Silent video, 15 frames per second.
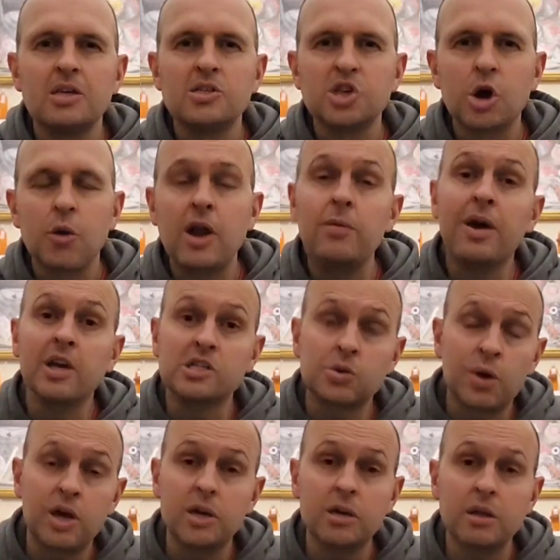So anyway,
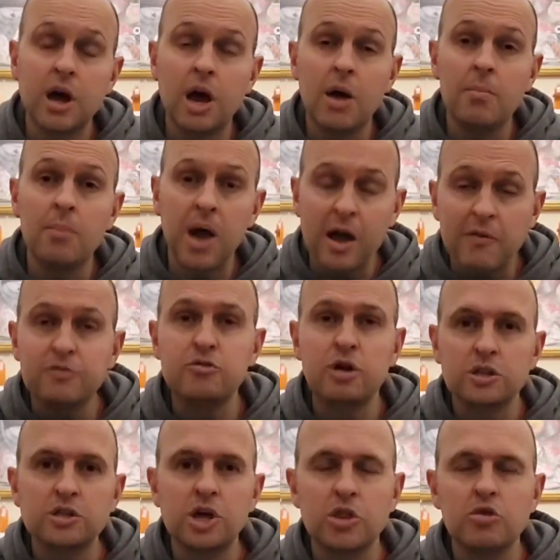so I
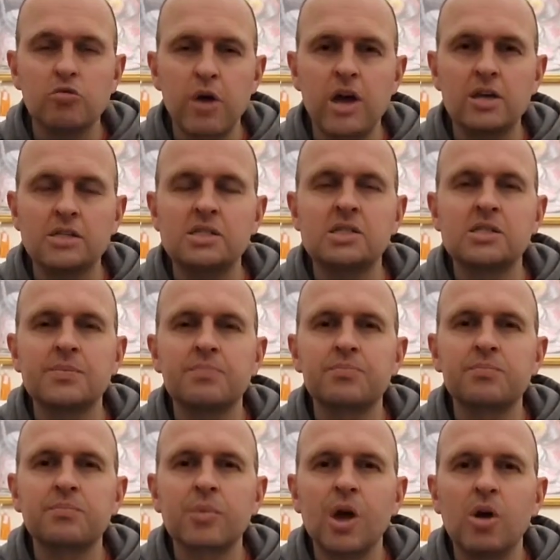after I'd done the race
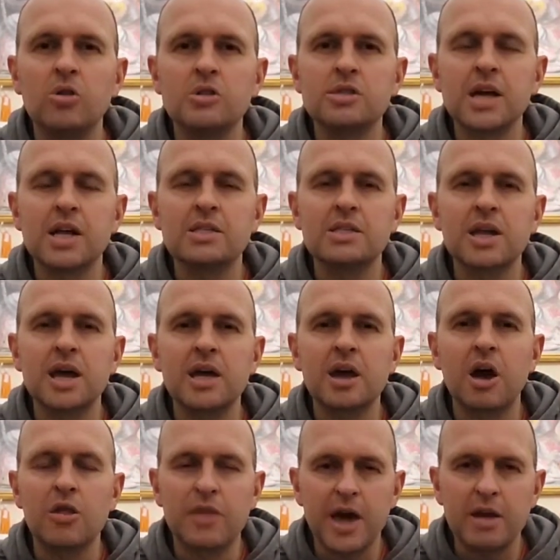on
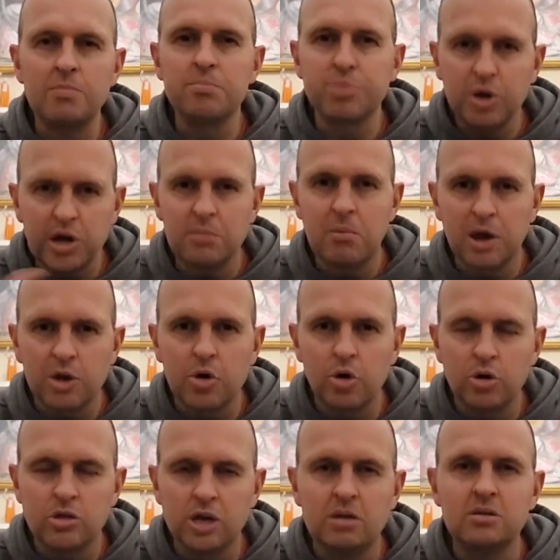Saturday, I then put in my
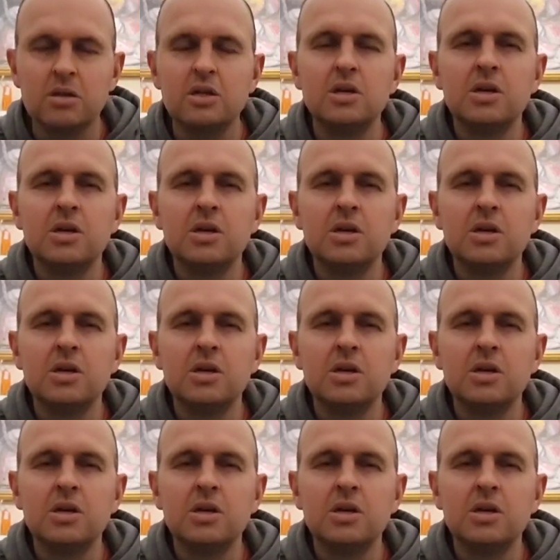order